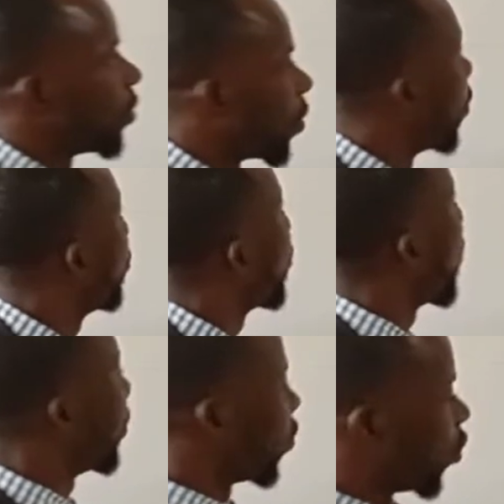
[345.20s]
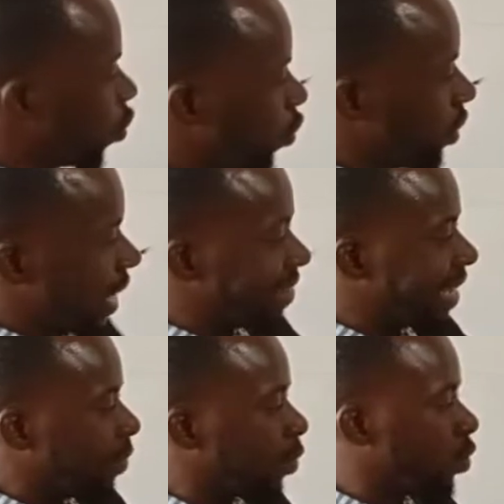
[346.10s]
So we want to do the
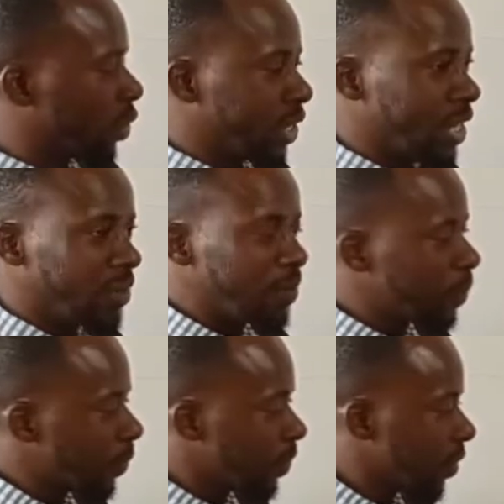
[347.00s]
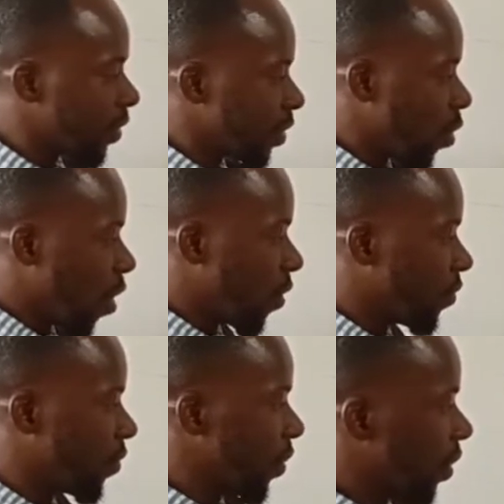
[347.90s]
substitution of
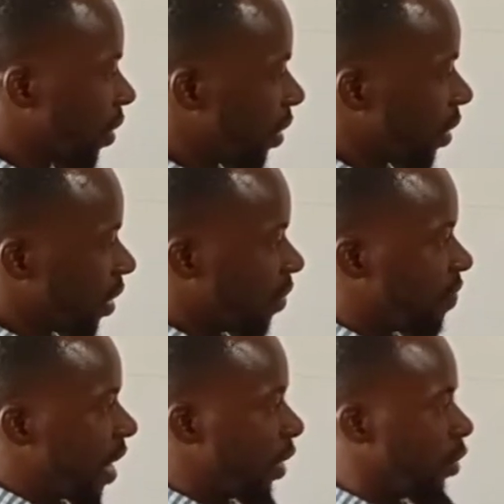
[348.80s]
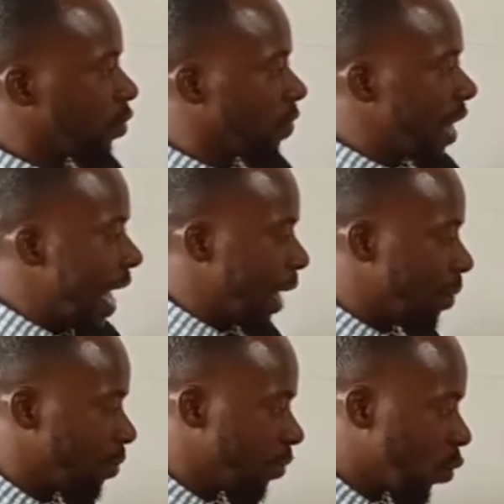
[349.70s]
the values of
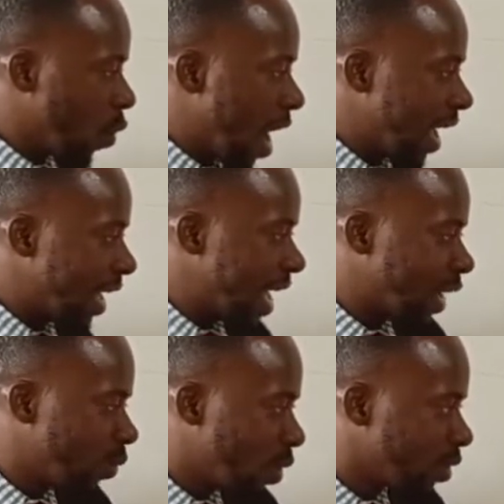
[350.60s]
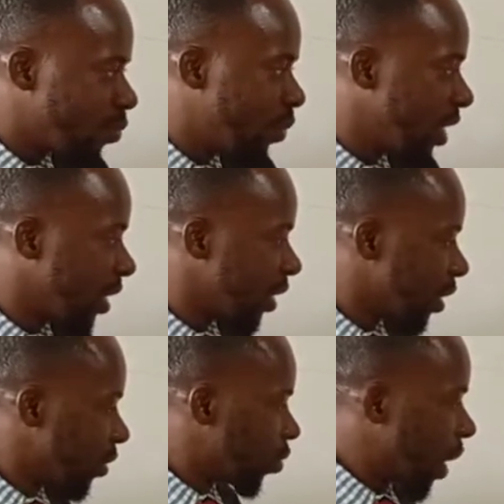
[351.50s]
m, y, and what? P,
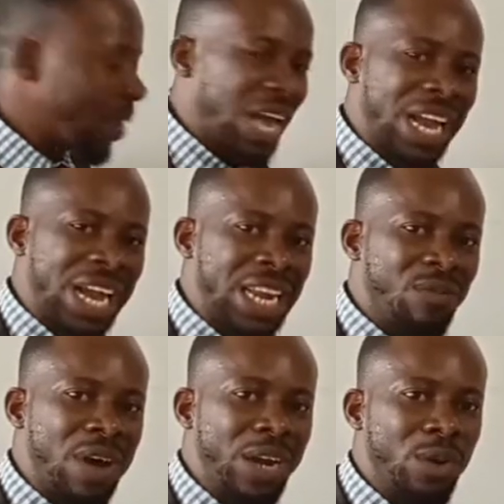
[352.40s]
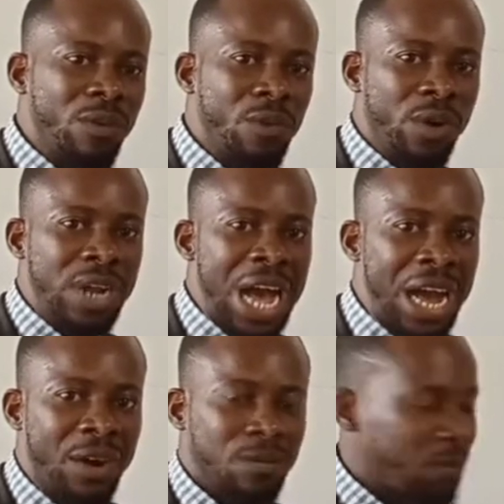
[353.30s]
so that we can get the value of what?
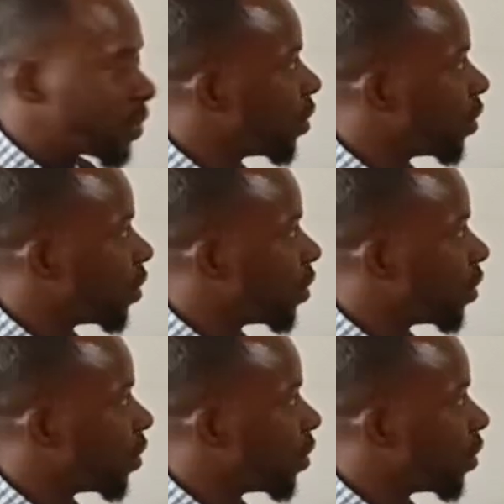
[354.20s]
R.